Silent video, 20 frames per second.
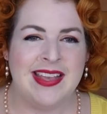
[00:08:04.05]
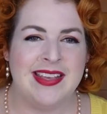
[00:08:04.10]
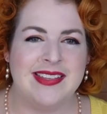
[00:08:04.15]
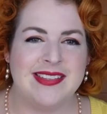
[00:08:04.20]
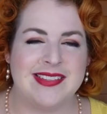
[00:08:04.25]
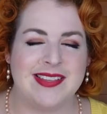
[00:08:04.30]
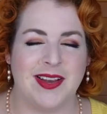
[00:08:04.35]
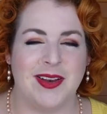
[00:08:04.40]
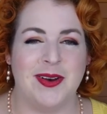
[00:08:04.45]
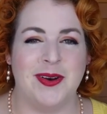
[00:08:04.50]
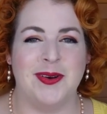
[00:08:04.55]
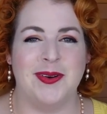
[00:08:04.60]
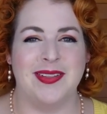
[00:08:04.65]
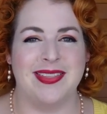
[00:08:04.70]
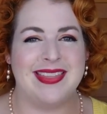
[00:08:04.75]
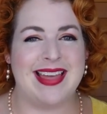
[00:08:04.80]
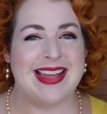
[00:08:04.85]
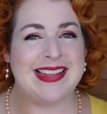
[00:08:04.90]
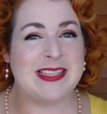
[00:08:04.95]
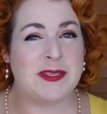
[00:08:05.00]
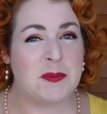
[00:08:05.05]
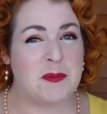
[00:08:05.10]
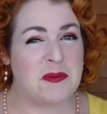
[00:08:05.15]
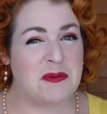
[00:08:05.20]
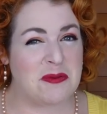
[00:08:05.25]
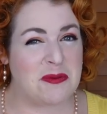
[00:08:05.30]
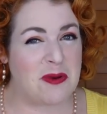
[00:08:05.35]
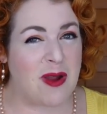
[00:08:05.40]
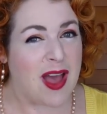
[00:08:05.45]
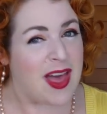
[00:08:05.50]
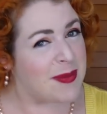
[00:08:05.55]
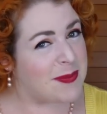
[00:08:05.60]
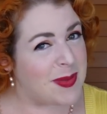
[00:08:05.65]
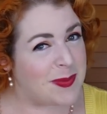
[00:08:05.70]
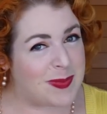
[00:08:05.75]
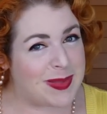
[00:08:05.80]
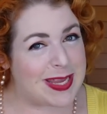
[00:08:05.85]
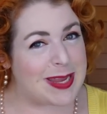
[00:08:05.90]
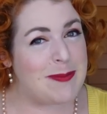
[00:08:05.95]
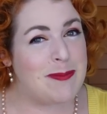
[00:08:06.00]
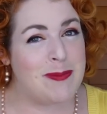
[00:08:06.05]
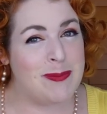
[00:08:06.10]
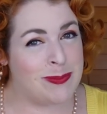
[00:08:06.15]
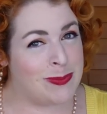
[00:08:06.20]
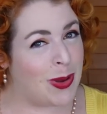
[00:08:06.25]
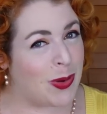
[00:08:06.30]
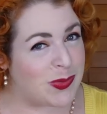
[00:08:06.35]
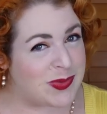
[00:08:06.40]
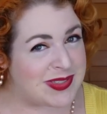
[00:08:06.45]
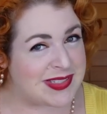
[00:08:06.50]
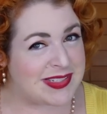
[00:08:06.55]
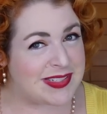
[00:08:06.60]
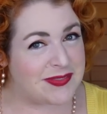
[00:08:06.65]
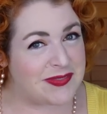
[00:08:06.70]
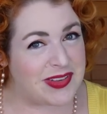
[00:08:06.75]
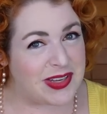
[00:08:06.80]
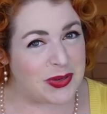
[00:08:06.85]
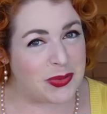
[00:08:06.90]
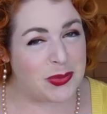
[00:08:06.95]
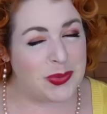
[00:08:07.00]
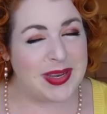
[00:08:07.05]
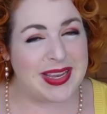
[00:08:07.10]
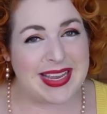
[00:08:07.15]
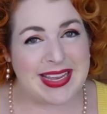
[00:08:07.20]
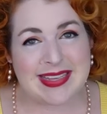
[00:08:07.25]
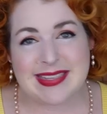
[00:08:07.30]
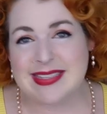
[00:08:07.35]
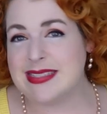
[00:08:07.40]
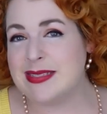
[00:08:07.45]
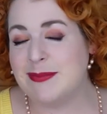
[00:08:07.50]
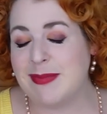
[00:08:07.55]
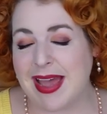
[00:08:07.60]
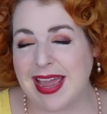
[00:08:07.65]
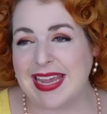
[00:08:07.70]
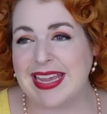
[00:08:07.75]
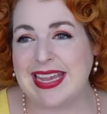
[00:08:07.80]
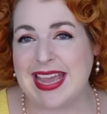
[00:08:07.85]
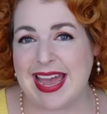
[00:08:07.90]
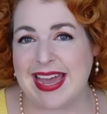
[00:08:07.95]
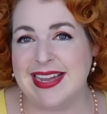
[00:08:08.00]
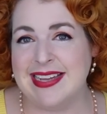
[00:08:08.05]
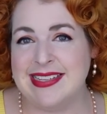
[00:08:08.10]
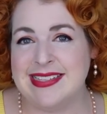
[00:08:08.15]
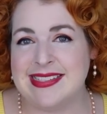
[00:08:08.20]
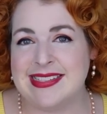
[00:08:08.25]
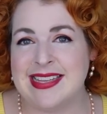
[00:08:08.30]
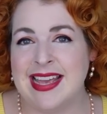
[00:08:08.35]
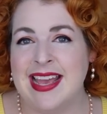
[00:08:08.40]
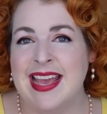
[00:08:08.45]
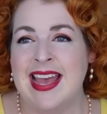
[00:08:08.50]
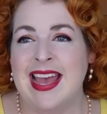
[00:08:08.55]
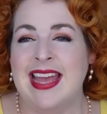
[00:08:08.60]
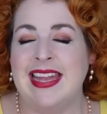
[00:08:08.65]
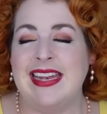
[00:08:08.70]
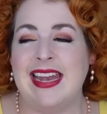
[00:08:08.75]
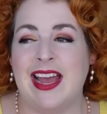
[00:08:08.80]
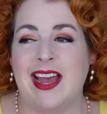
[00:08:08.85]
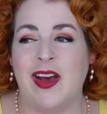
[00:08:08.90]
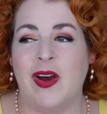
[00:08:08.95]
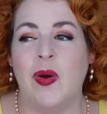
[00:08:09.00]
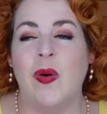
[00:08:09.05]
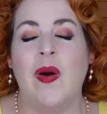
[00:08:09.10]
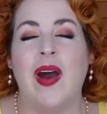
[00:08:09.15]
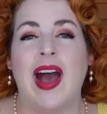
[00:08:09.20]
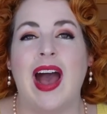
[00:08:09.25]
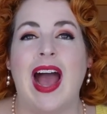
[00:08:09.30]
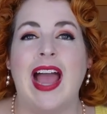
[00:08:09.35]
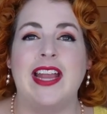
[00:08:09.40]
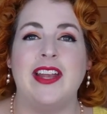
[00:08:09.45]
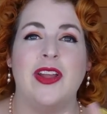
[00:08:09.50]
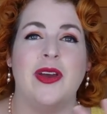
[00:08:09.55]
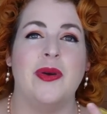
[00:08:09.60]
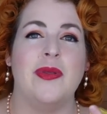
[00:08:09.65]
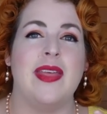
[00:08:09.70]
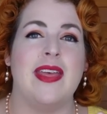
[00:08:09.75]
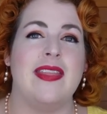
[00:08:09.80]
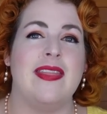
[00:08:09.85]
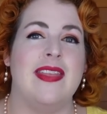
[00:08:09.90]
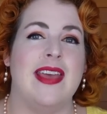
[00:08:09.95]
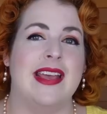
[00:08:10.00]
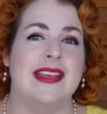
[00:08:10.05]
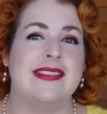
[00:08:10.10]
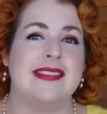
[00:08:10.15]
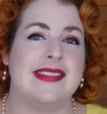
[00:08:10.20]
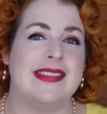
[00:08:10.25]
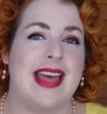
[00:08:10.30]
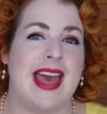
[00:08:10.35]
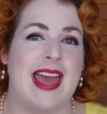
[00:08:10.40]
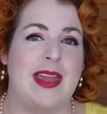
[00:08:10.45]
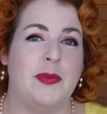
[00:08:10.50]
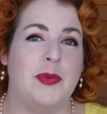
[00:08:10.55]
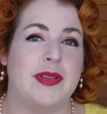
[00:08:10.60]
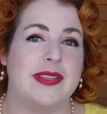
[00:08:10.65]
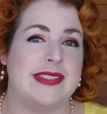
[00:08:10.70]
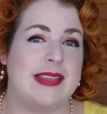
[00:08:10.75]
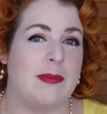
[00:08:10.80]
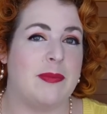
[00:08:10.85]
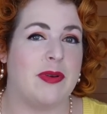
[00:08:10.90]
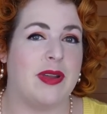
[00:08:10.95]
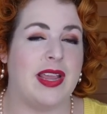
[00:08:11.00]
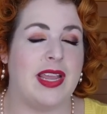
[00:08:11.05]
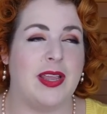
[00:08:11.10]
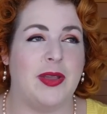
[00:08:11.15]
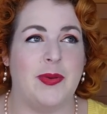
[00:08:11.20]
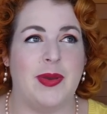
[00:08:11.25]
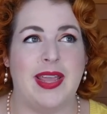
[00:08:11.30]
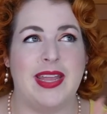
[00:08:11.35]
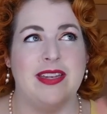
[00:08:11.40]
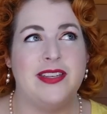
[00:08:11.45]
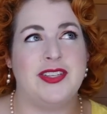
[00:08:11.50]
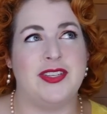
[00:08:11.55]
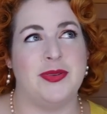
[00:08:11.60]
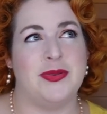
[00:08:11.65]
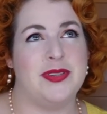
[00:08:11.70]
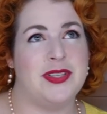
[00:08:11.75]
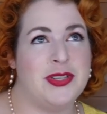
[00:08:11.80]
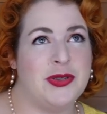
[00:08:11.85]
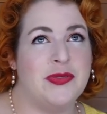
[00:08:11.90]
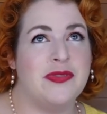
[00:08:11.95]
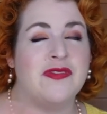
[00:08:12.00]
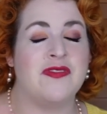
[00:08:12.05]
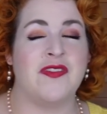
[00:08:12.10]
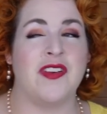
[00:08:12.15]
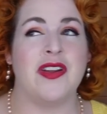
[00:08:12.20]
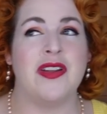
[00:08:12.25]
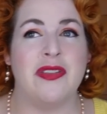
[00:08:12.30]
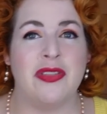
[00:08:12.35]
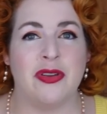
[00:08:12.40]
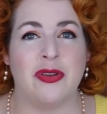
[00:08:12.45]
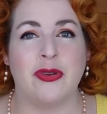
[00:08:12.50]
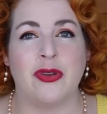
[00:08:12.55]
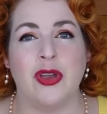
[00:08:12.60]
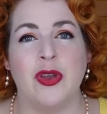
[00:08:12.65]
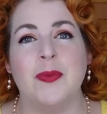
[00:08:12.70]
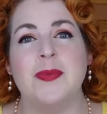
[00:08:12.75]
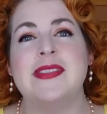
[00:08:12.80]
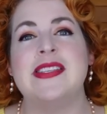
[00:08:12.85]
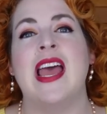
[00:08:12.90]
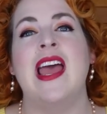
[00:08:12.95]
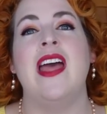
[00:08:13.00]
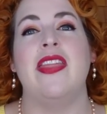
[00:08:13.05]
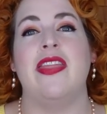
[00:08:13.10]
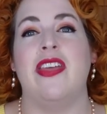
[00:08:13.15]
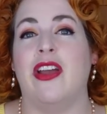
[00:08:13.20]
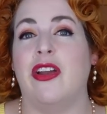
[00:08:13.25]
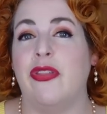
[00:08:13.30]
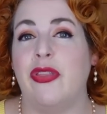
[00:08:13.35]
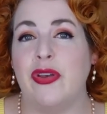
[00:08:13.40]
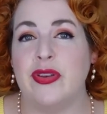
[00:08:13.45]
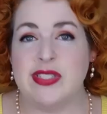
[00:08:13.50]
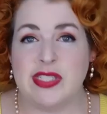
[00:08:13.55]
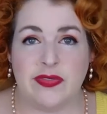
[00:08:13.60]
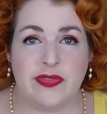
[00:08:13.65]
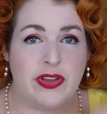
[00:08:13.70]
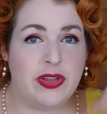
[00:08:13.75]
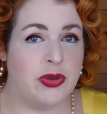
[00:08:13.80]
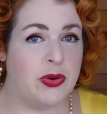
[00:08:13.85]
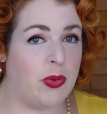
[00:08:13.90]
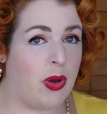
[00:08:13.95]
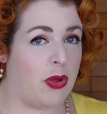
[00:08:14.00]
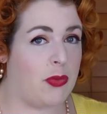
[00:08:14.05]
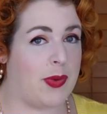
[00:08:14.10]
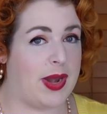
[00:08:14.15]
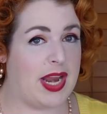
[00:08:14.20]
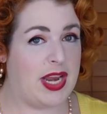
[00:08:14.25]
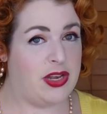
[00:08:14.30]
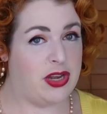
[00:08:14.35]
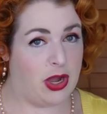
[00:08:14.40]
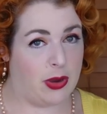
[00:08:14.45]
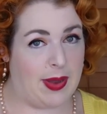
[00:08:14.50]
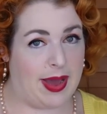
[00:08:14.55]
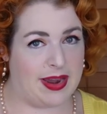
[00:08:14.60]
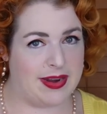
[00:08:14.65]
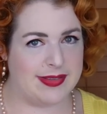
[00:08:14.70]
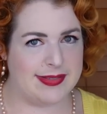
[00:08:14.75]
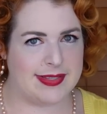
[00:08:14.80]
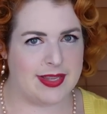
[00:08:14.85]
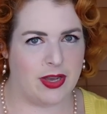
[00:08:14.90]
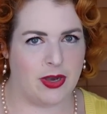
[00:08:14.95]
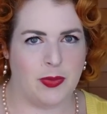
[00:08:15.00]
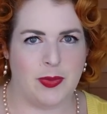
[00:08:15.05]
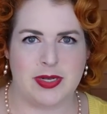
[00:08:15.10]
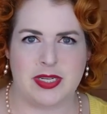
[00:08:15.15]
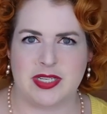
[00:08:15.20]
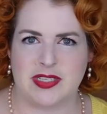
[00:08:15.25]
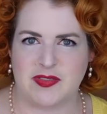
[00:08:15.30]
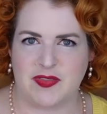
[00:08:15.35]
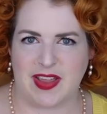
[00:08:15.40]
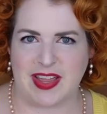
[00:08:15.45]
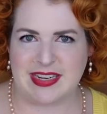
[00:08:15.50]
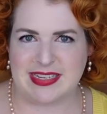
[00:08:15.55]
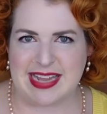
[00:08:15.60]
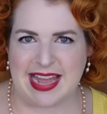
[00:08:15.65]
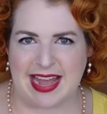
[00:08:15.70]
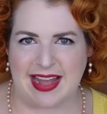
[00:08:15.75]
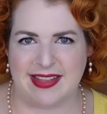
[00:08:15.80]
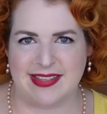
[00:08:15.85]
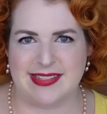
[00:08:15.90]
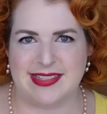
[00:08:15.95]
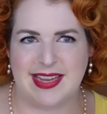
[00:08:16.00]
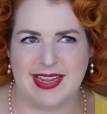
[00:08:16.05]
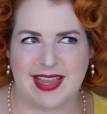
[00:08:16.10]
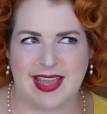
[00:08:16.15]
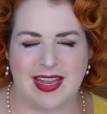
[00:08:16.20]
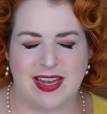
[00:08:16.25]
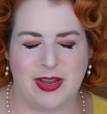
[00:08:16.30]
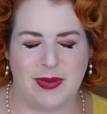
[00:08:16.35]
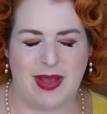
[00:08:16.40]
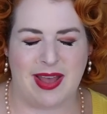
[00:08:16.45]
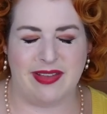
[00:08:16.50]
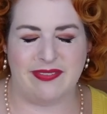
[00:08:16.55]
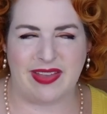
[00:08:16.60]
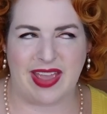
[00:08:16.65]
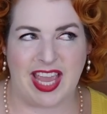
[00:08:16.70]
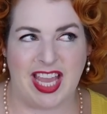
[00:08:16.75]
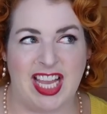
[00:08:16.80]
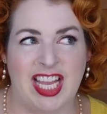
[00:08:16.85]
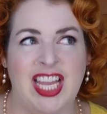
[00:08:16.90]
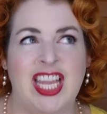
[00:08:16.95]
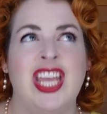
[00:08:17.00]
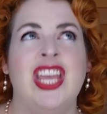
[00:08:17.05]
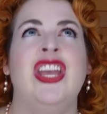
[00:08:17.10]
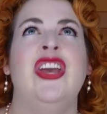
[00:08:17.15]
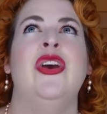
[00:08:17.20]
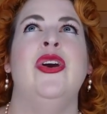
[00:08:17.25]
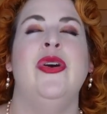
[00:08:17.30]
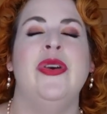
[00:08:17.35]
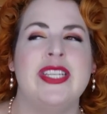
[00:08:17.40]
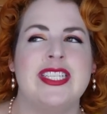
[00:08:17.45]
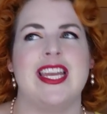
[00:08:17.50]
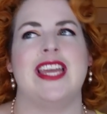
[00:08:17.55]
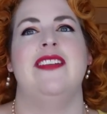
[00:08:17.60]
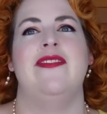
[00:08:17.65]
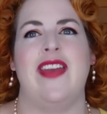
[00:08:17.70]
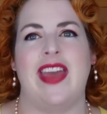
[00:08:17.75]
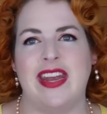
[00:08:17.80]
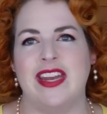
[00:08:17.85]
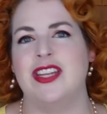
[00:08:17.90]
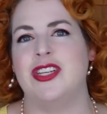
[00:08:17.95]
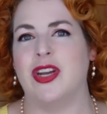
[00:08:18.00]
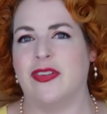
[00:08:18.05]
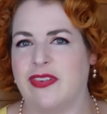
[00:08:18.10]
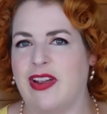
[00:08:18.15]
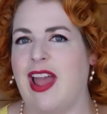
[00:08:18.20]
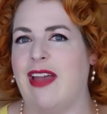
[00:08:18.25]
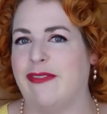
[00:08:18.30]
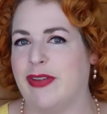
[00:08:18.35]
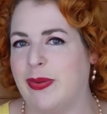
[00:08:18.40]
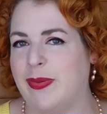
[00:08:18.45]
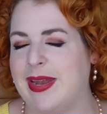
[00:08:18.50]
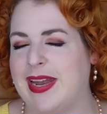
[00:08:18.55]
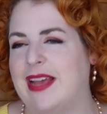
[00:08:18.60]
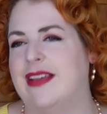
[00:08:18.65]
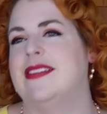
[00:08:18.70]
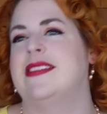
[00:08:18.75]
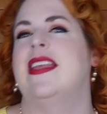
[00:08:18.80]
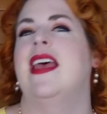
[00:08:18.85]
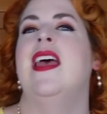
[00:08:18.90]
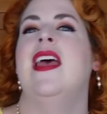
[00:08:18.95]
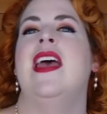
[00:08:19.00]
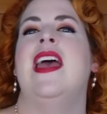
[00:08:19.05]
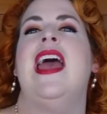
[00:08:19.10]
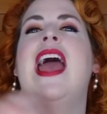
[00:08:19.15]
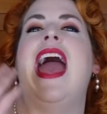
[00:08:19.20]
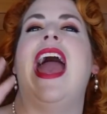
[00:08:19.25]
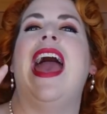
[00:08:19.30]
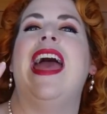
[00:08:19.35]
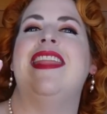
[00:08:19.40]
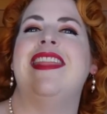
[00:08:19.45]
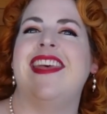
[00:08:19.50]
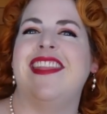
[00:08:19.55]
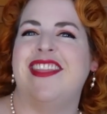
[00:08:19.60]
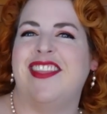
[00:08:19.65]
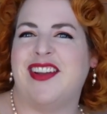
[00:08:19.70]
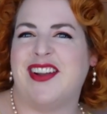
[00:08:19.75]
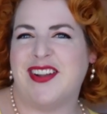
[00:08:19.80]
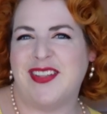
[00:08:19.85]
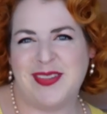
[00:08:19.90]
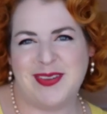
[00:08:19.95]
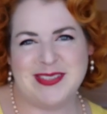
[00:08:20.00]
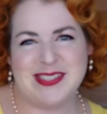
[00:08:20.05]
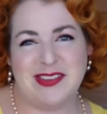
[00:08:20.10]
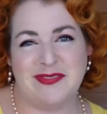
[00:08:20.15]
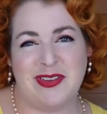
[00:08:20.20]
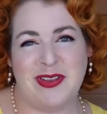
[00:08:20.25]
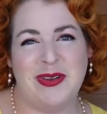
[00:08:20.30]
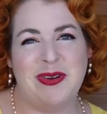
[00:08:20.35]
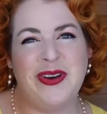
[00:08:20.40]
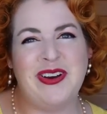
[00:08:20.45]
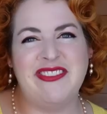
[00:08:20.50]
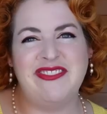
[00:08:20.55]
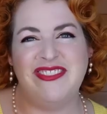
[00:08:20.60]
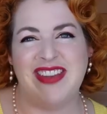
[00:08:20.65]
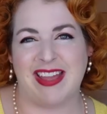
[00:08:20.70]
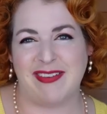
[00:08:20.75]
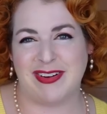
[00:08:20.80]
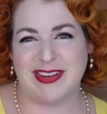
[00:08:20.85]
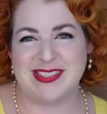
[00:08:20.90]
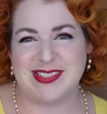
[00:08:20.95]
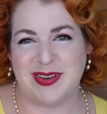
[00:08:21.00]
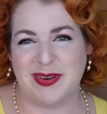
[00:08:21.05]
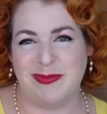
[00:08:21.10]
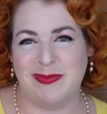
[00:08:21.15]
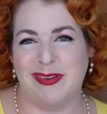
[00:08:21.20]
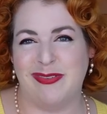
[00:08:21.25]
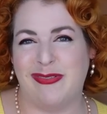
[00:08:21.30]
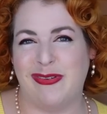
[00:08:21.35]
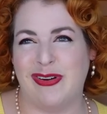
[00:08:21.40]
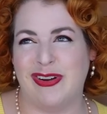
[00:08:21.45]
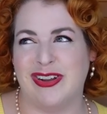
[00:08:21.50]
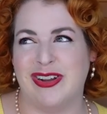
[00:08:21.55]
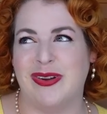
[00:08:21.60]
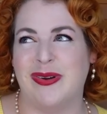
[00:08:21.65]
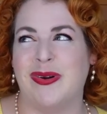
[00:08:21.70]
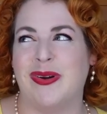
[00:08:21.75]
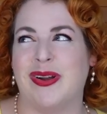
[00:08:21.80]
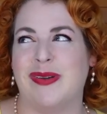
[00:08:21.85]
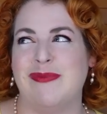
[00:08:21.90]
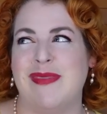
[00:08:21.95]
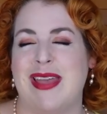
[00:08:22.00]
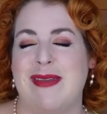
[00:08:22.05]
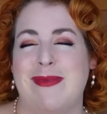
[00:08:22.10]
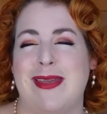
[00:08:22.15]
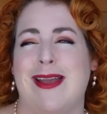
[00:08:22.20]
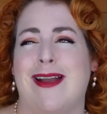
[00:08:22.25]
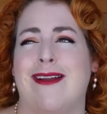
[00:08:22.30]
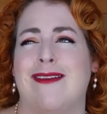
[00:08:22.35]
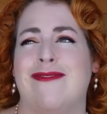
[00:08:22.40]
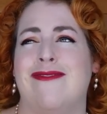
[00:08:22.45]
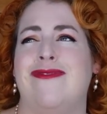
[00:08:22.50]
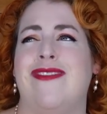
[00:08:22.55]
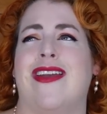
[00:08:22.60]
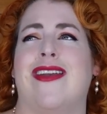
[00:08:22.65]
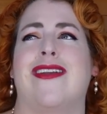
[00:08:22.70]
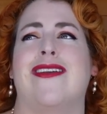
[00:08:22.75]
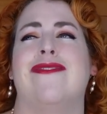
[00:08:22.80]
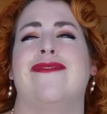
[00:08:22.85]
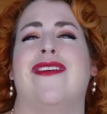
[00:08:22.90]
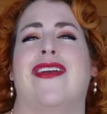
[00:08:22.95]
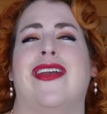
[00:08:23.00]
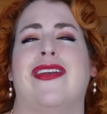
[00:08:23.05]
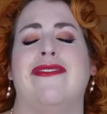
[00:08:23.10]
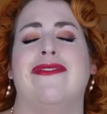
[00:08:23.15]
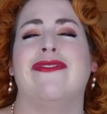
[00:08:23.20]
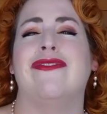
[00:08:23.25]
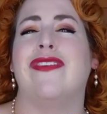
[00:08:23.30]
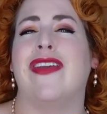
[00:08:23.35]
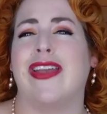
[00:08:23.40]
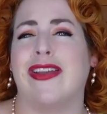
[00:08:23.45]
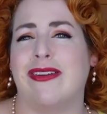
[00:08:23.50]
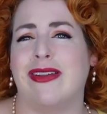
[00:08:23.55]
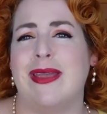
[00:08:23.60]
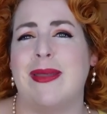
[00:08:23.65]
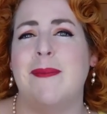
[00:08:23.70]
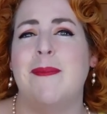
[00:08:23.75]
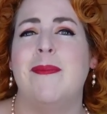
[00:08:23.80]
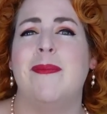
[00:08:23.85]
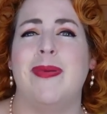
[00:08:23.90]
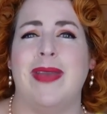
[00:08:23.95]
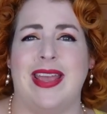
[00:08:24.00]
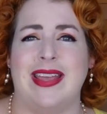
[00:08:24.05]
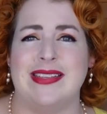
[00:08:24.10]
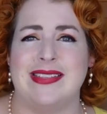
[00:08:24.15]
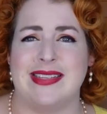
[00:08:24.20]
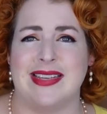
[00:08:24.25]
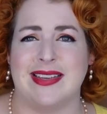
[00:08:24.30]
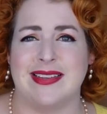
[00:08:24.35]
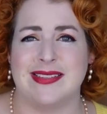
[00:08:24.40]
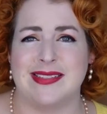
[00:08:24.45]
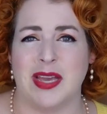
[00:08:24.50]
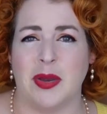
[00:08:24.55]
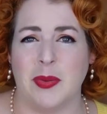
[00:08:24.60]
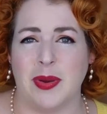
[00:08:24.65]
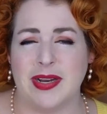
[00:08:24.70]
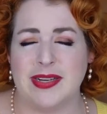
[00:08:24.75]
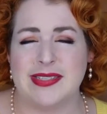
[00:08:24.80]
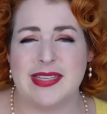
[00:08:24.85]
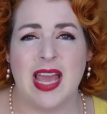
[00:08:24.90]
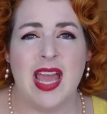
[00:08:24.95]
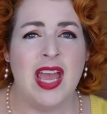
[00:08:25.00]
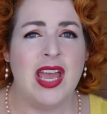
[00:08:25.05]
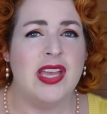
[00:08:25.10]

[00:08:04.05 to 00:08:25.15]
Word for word: So that's probably most of you is my guess. Now, I know that this then will separate you into two further groups. There are those of you who already know how to sew, which is fantastic, and you have a huge advantage over everyone else. And then there are those of you who have never sewn before or maybe are very, very, very basic sewers.